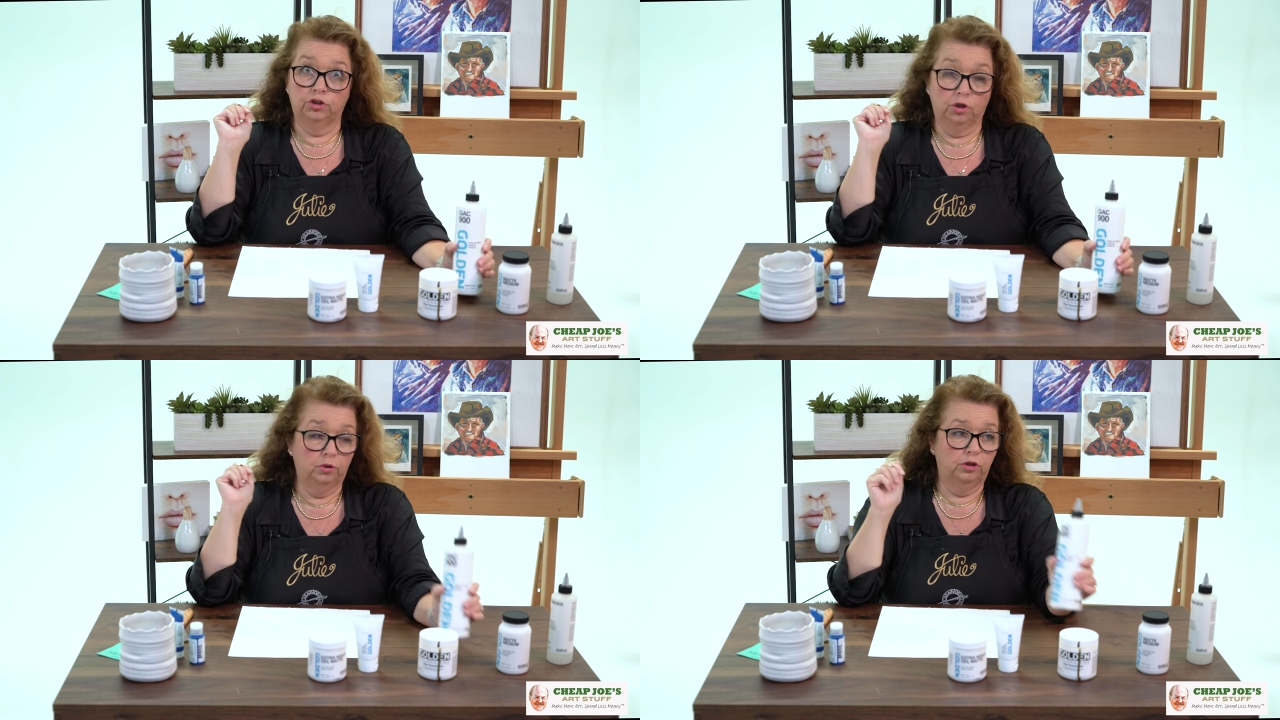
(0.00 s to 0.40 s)

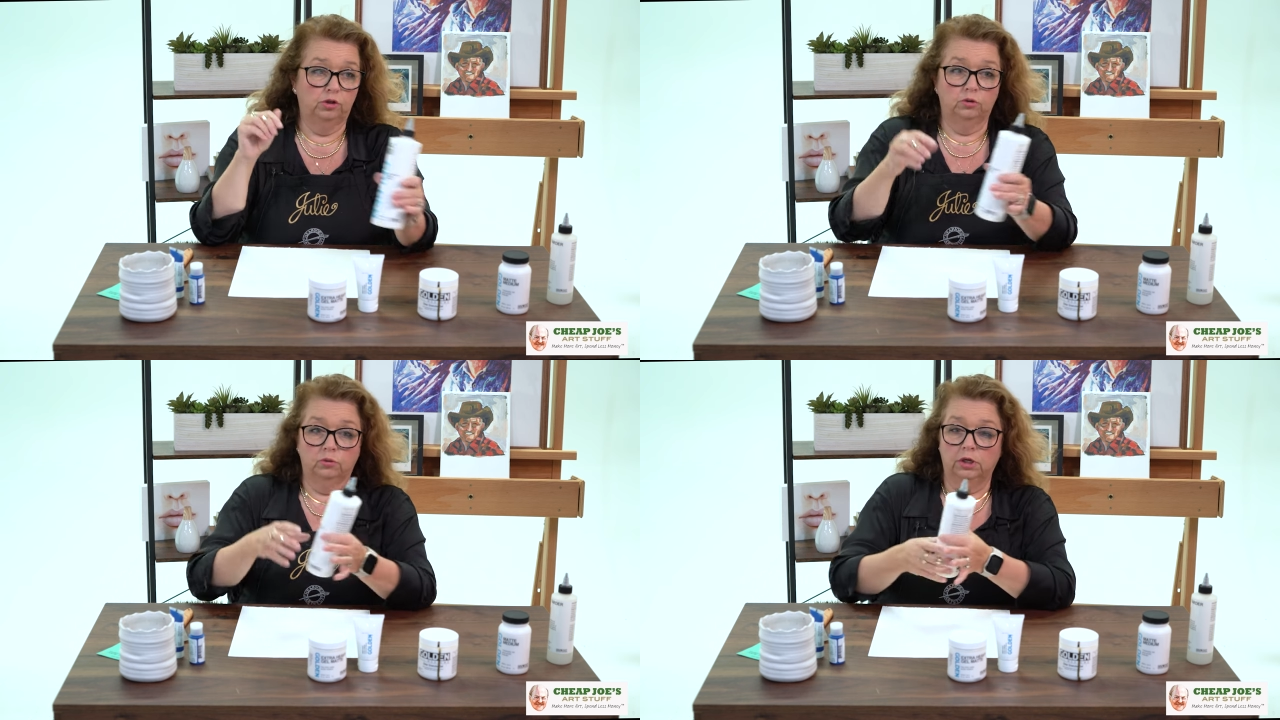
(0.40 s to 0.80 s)
show
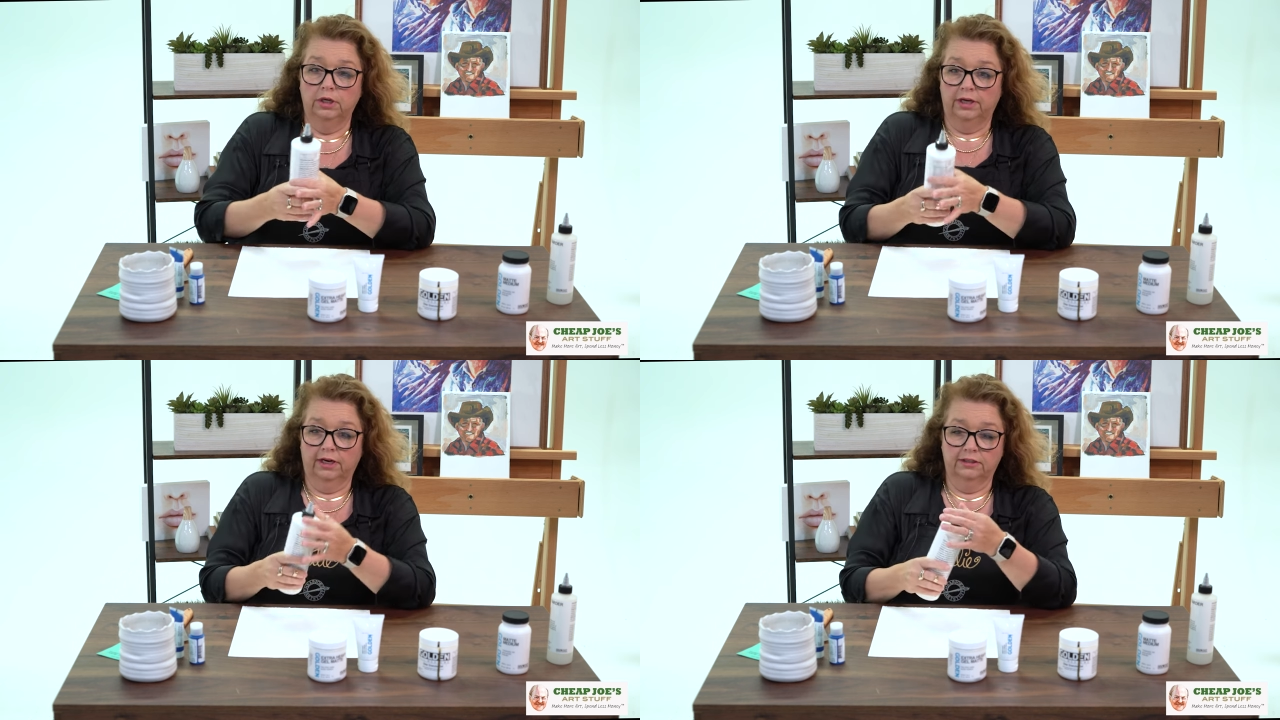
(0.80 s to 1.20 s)
you
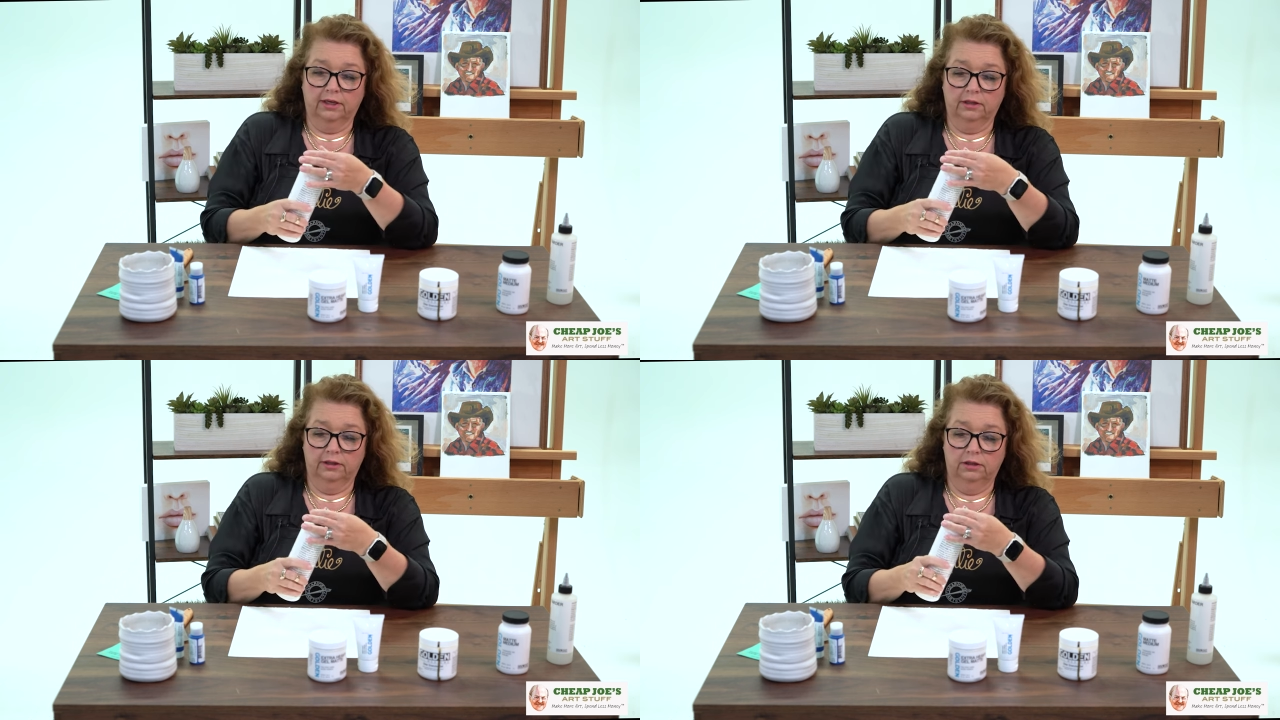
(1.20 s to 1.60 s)

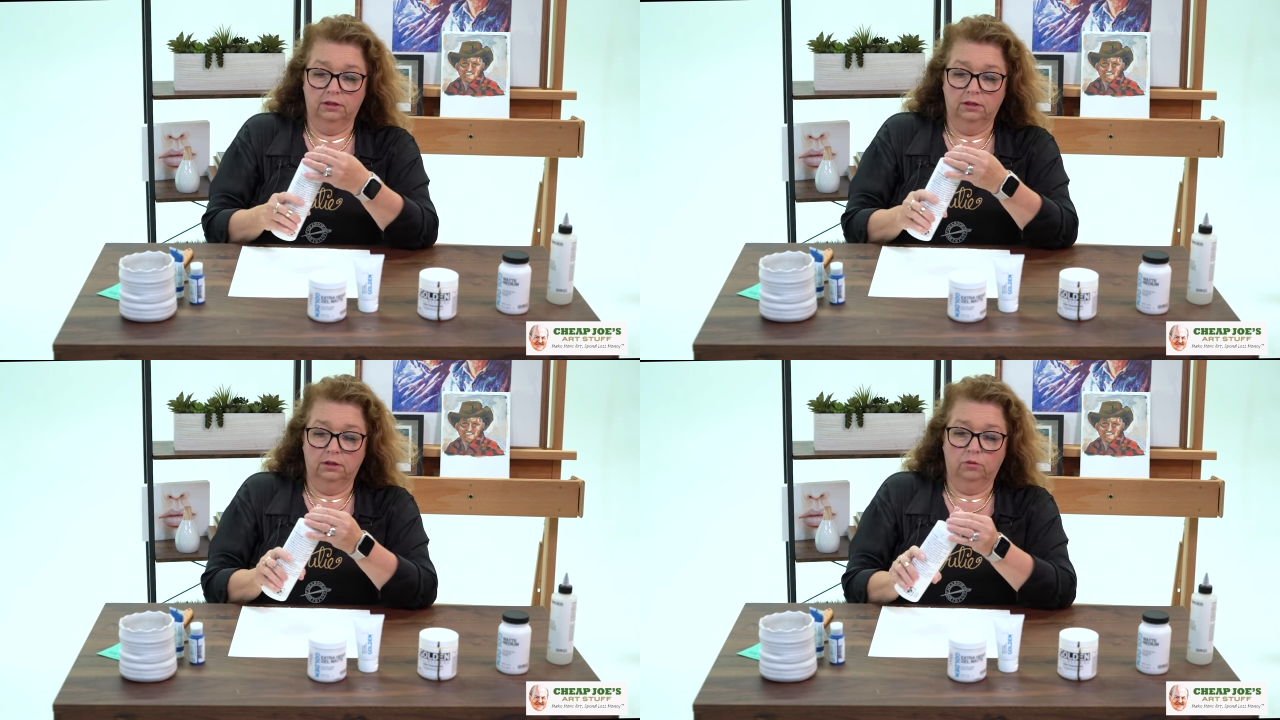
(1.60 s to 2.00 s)

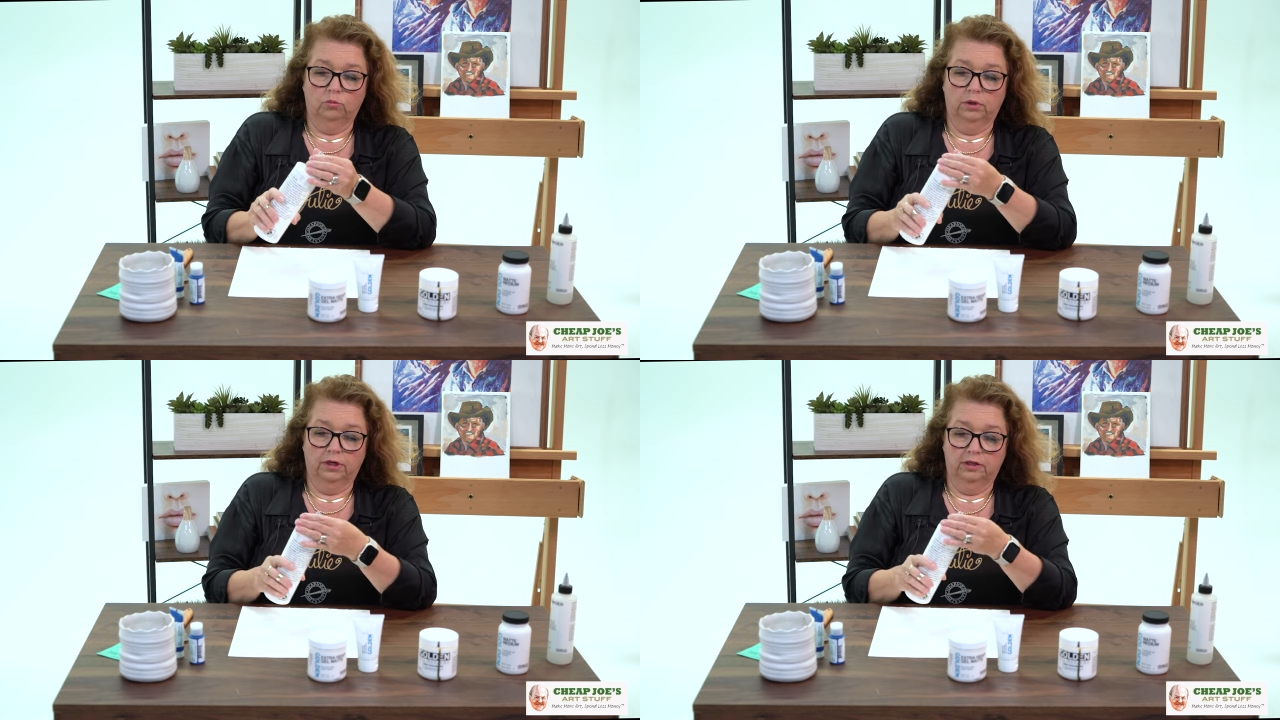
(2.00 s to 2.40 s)
exactly
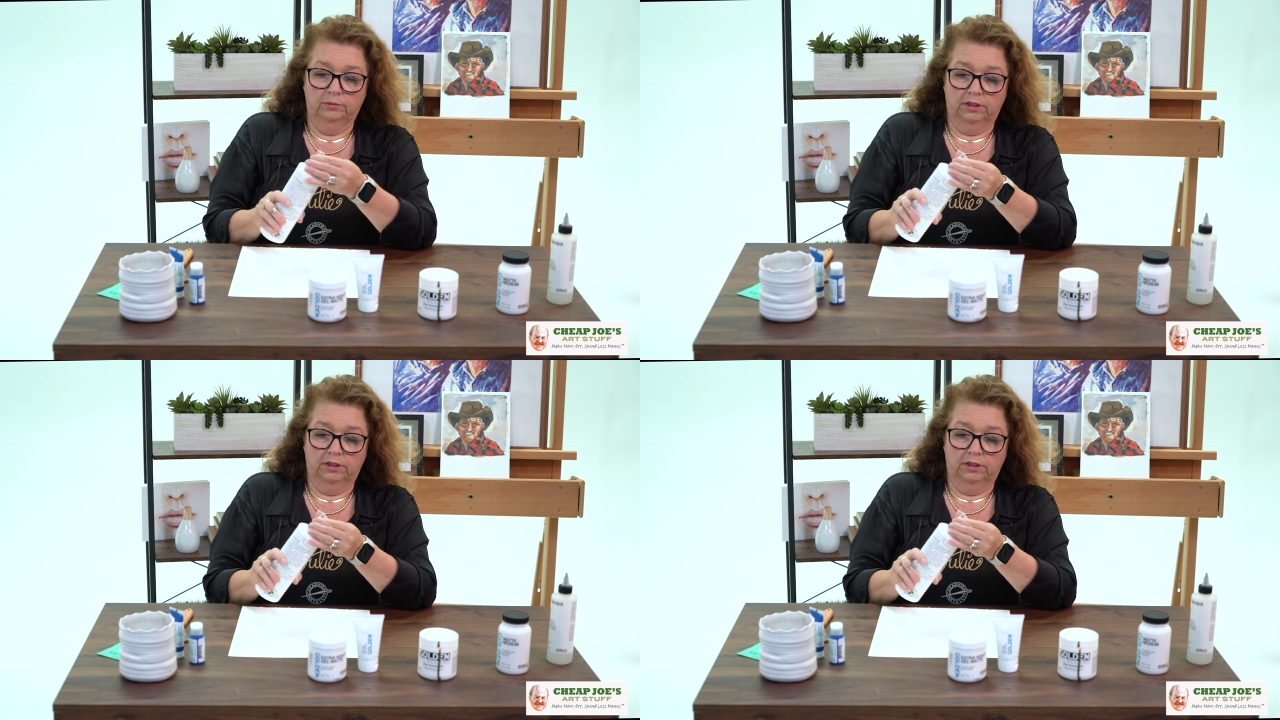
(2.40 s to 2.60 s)
what I